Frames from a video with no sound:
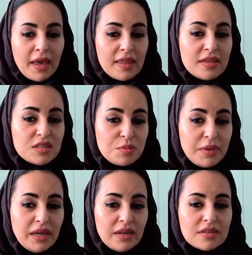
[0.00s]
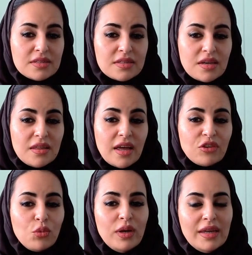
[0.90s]
This means
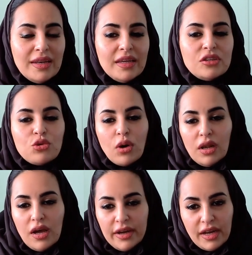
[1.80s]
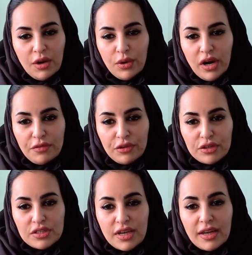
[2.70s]
that we need to align our
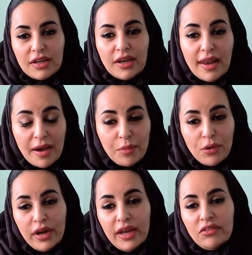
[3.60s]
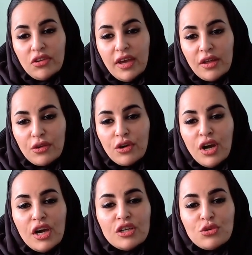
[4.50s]
efforts and collaborate together
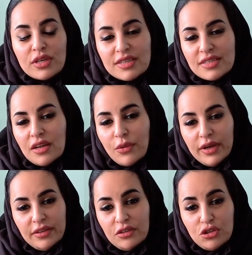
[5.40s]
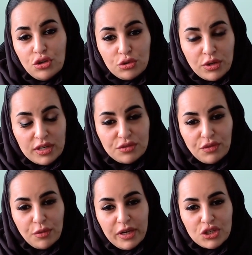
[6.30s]
to accelerate the digital
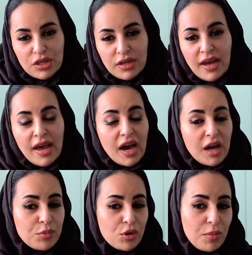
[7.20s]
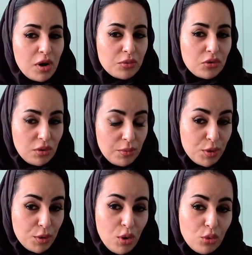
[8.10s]
transformation and
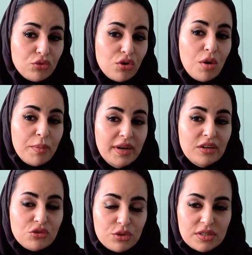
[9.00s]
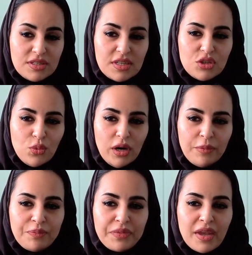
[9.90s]
promote common interests as well,